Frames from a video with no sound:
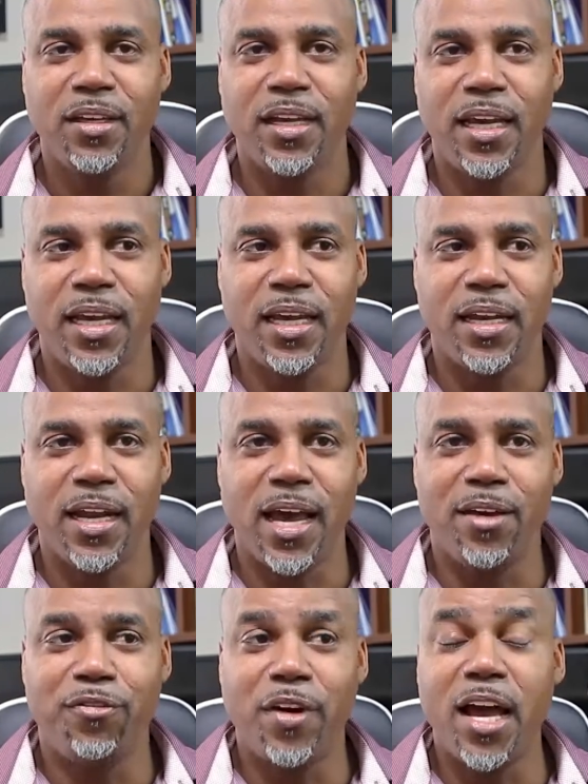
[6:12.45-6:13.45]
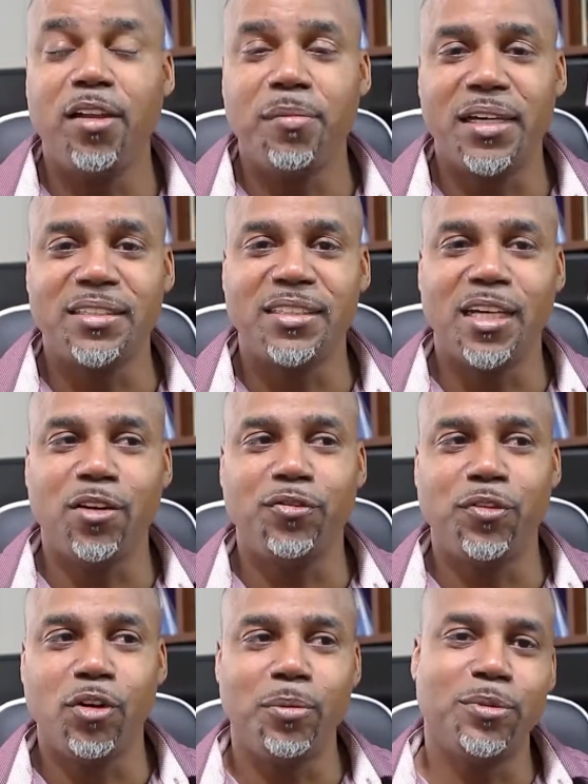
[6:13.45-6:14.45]
And I found
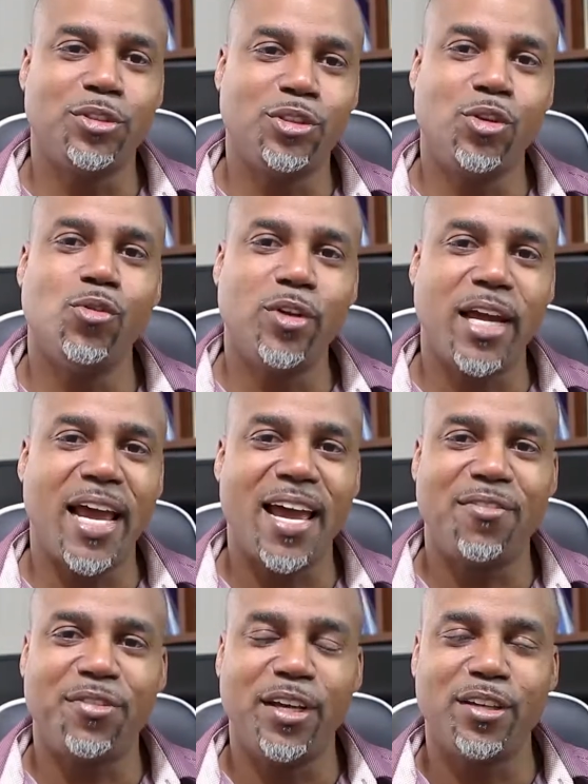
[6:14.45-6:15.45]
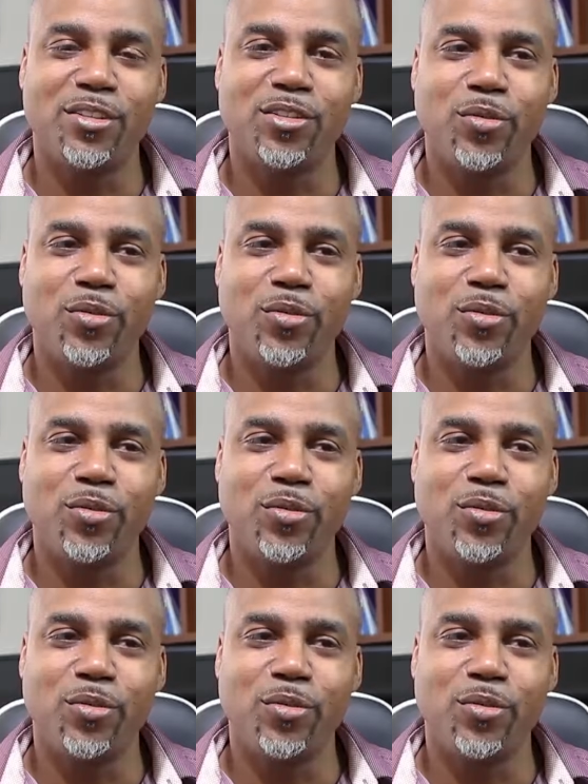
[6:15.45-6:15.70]
myself almost 2.5 years,